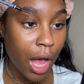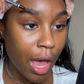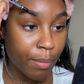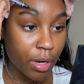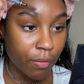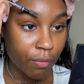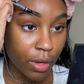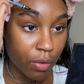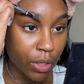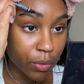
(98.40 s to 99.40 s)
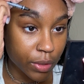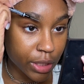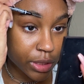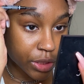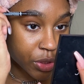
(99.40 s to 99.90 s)
I'm in a very
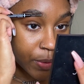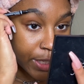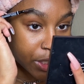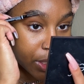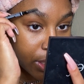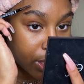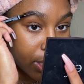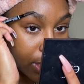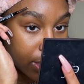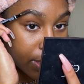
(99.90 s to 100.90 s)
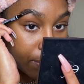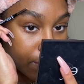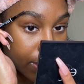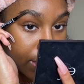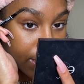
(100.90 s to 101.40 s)
unique situation
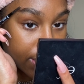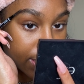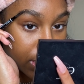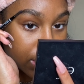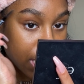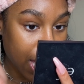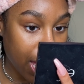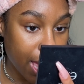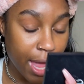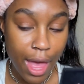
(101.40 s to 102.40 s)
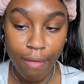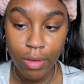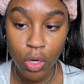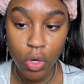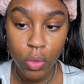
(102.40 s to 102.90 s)
because I have
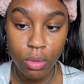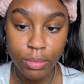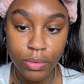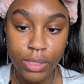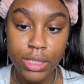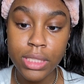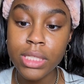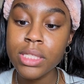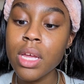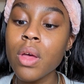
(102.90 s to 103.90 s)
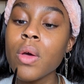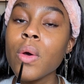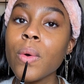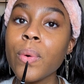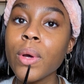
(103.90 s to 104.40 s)
an autoimmune disease.
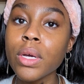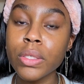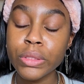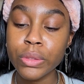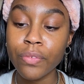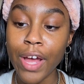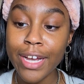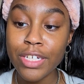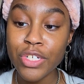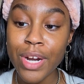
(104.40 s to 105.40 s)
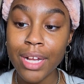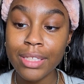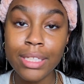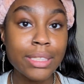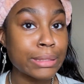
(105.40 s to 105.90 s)
So if I contract
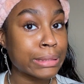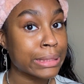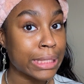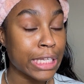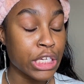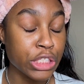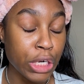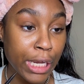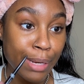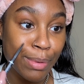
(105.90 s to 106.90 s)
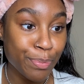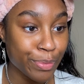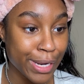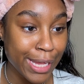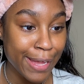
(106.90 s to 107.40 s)
it, things aren't gonna be
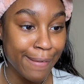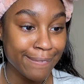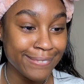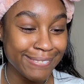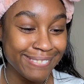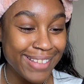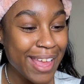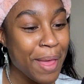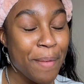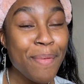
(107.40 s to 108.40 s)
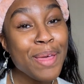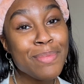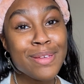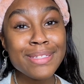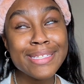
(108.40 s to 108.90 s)
pretty. My
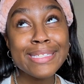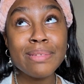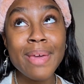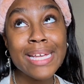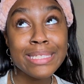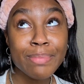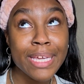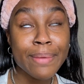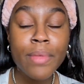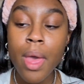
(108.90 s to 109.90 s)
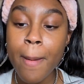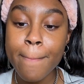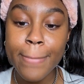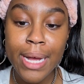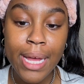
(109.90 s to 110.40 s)
immune system hates me.
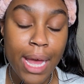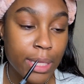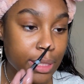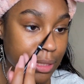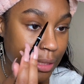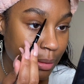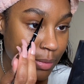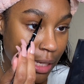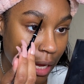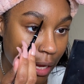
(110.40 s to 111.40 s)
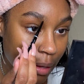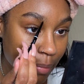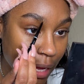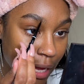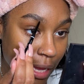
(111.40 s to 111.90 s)
But at the same time,
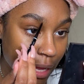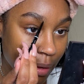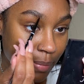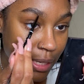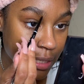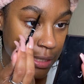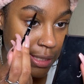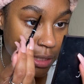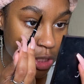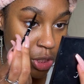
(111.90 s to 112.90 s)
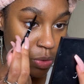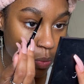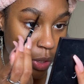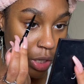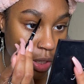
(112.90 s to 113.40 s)
I am an essential
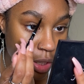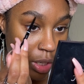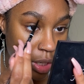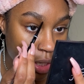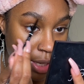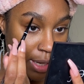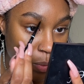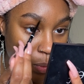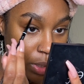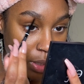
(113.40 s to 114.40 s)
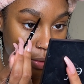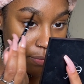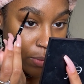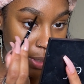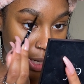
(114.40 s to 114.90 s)
worker. I work
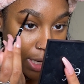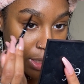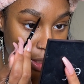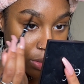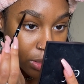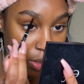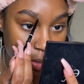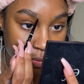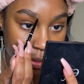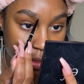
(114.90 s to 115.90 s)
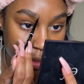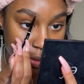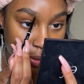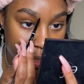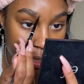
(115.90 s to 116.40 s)
for an eye doctor's office.
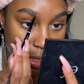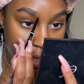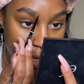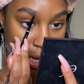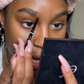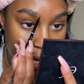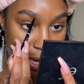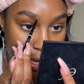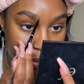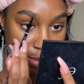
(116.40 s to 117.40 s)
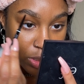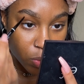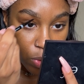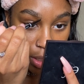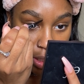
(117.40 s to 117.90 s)
So like, I am still
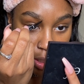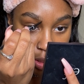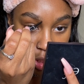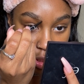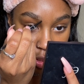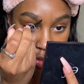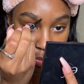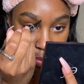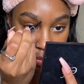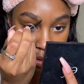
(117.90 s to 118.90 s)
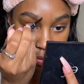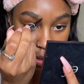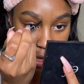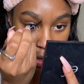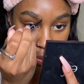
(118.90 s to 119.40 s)
working, just super
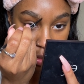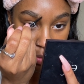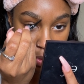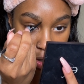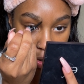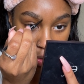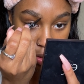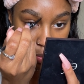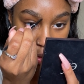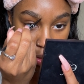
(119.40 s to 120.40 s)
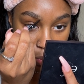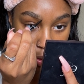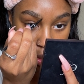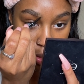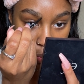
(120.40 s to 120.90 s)
reduced hours. We're all only working
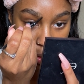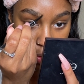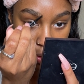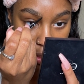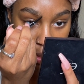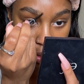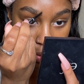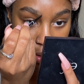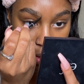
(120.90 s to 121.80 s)
one day a week right now,